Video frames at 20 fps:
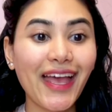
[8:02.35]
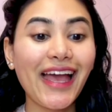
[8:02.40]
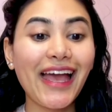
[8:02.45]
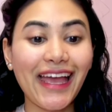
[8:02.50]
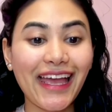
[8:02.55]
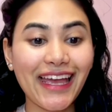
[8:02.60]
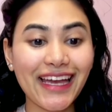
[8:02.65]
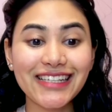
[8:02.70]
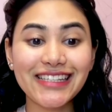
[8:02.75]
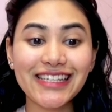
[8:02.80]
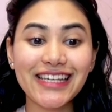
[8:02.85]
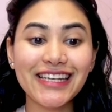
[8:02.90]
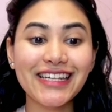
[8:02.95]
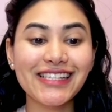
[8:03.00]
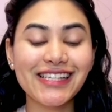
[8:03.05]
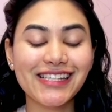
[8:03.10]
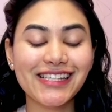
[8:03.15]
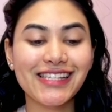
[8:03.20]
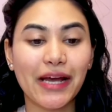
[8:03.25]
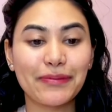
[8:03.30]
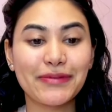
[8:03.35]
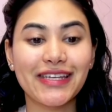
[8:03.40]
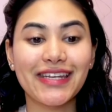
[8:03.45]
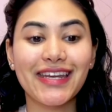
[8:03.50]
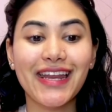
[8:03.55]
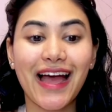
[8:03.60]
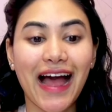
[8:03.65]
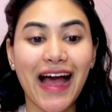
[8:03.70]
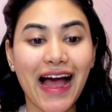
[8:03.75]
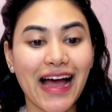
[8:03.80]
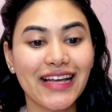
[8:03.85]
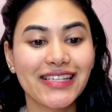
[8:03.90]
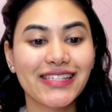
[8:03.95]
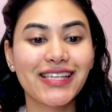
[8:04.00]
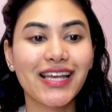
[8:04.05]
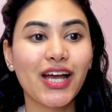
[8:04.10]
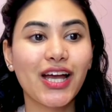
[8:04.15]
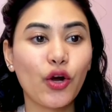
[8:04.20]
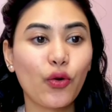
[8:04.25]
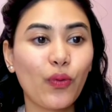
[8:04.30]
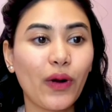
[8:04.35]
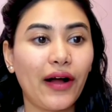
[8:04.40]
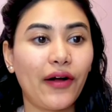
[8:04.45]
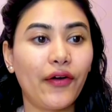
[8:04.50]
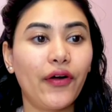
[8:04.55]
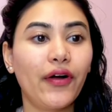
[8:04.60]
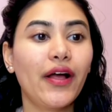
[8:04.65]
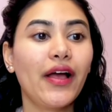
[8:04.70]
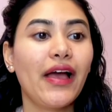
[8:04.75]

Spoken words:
And it is accepted as well.